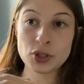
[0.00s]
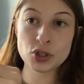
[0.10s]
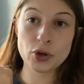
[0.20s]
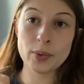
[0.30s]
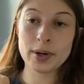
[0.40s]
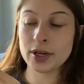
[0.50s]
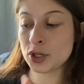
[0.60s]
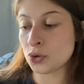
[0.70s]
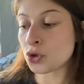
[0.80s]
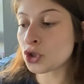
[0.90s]
So I
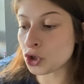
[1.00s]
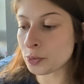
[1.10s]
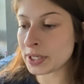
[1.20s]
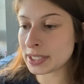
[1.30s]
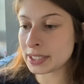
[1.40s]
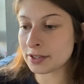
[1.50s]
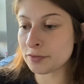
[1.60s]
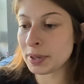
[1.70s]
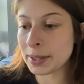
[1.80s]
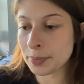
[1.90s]
use 2 pieces
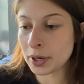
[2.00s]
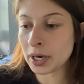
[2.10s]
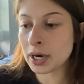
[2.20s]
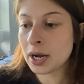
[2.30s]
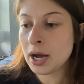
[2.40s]
of paper.